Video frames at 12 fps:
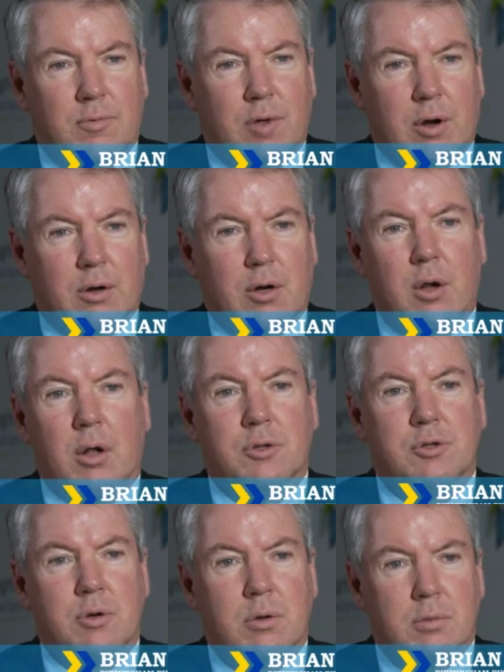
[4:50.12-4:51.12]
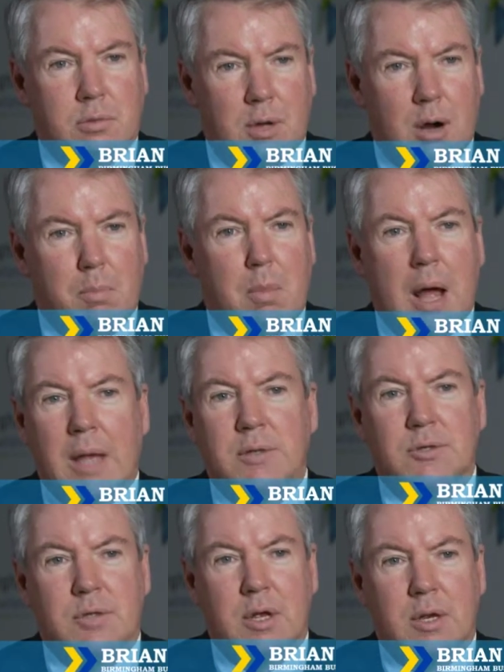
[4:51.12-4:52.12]
of our culture, our
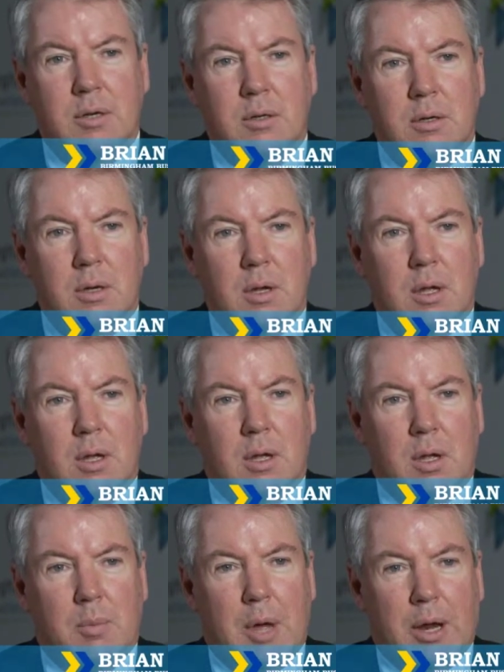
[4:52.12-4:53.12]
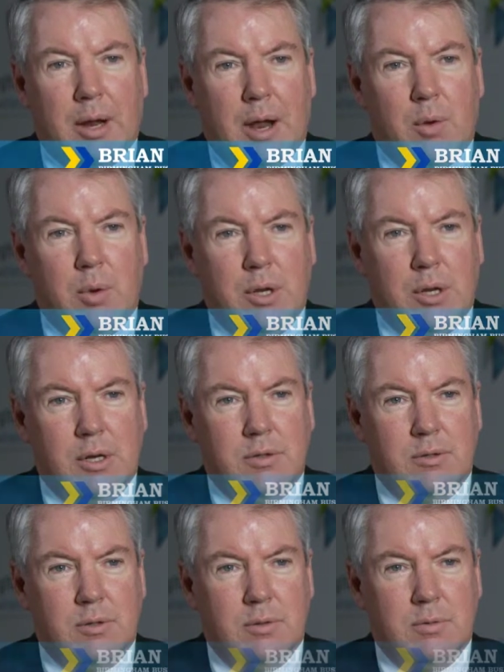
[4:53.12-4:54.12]
mindset about how we
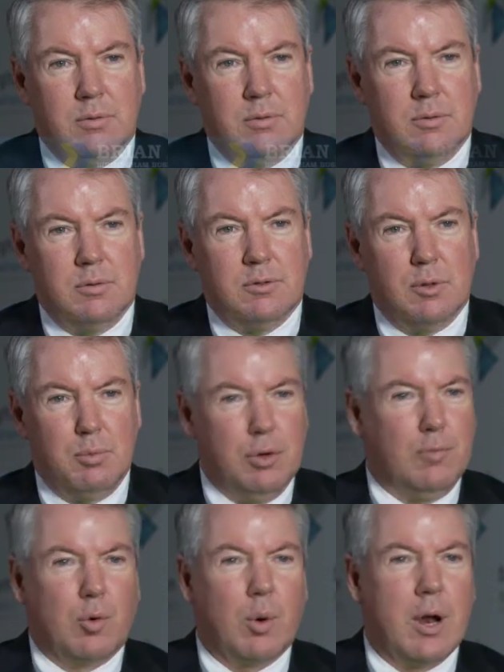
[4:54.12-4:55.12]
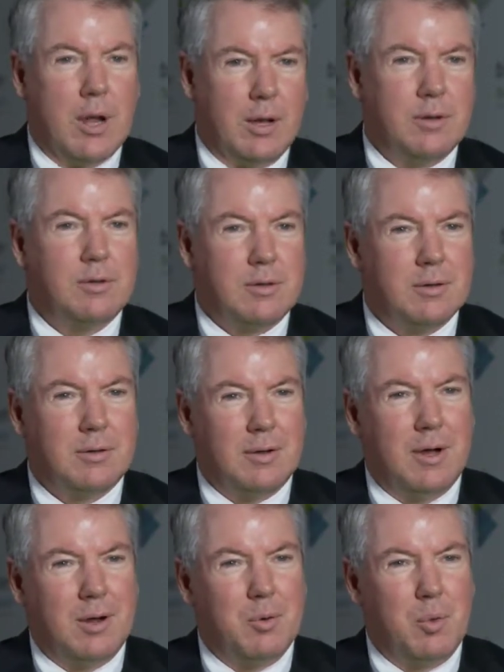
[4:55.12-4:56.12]
need to, to move around
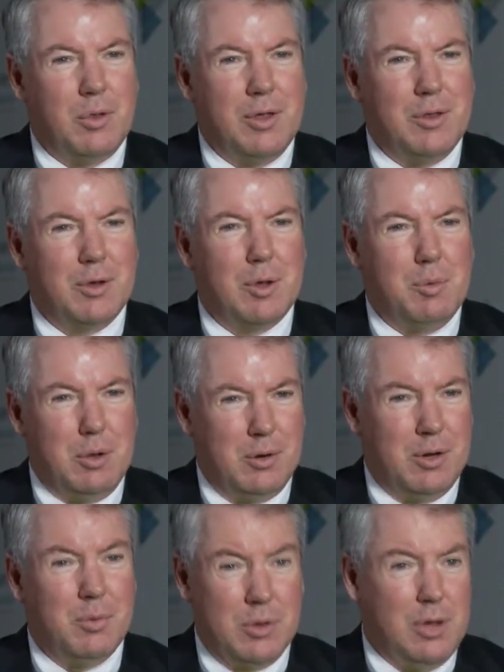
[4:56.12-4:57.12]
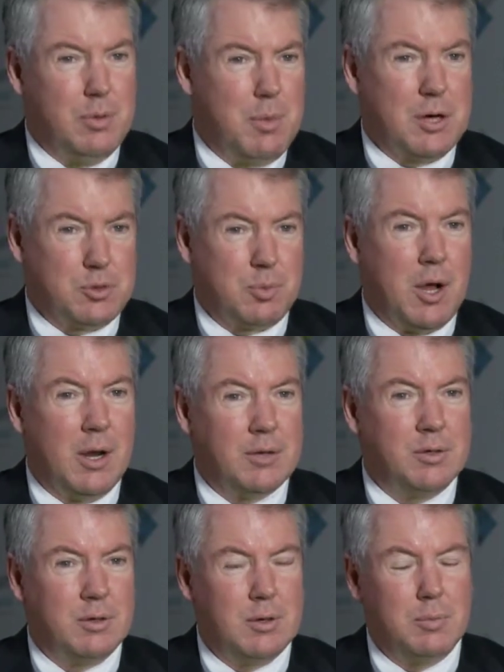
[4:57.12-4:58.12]
uh, within the community, within the
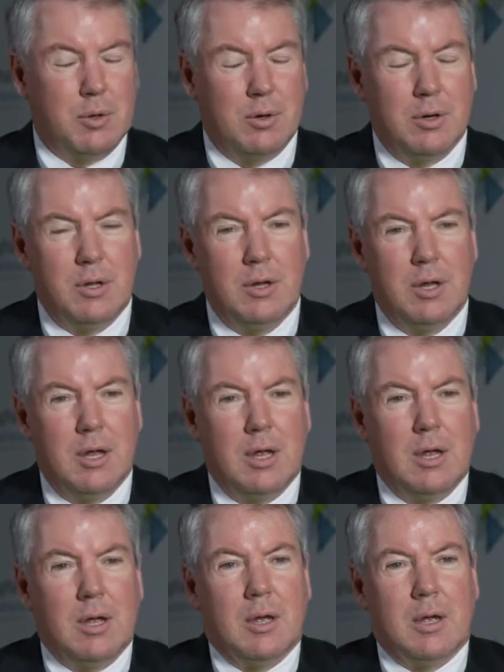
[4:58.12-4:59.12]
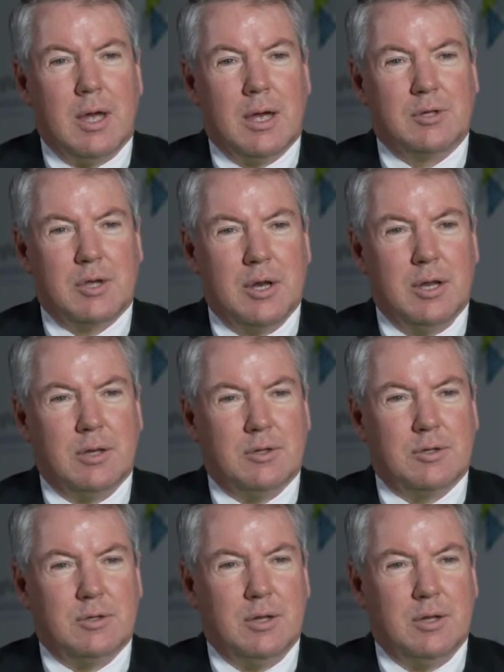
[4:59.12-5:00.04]
metropolitan community, as it is